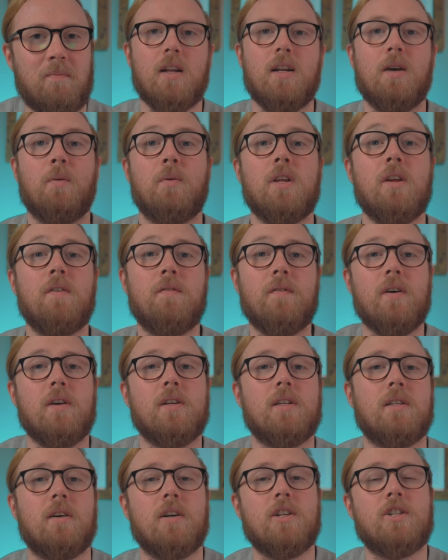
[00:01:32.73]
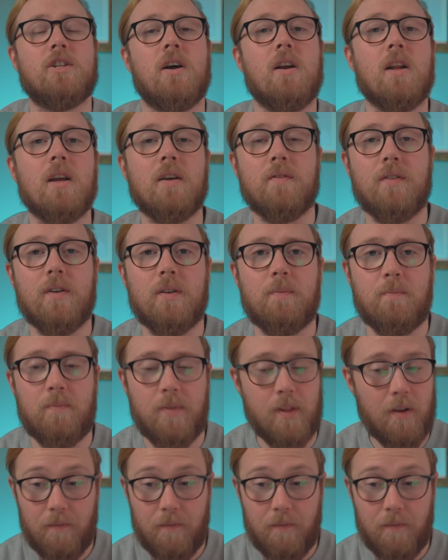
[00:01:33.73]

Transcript: Now, when you first start journaling for the